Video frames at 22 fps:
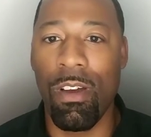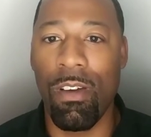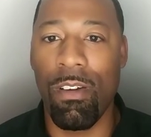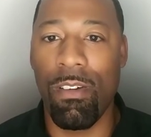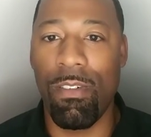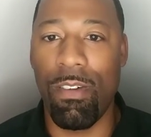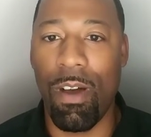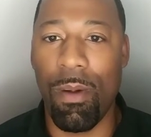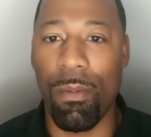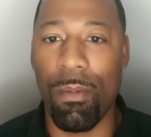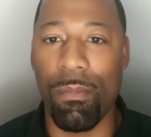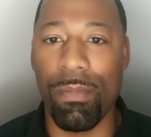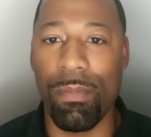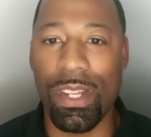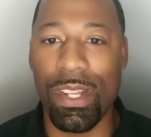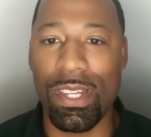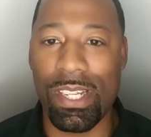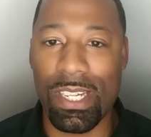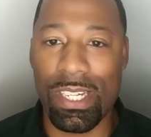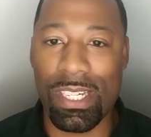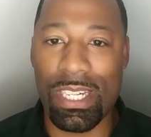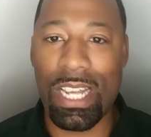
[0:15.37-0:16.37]
from the
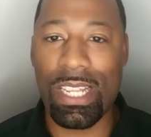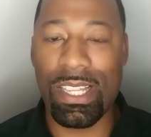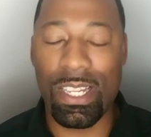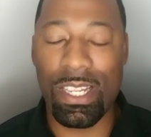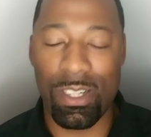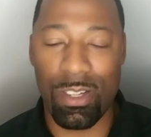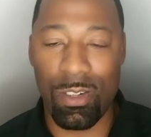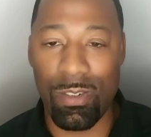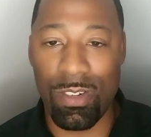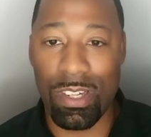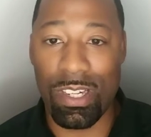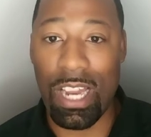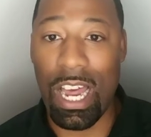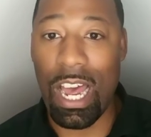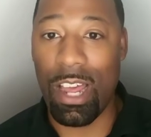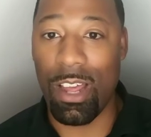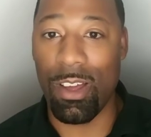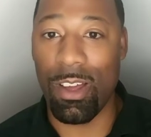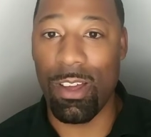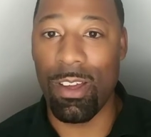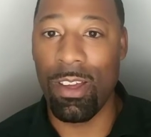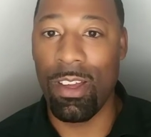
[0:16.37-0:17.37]
success that you
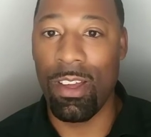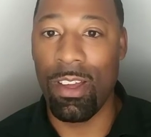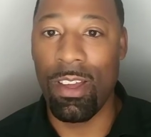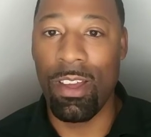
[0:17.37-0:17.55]
desire.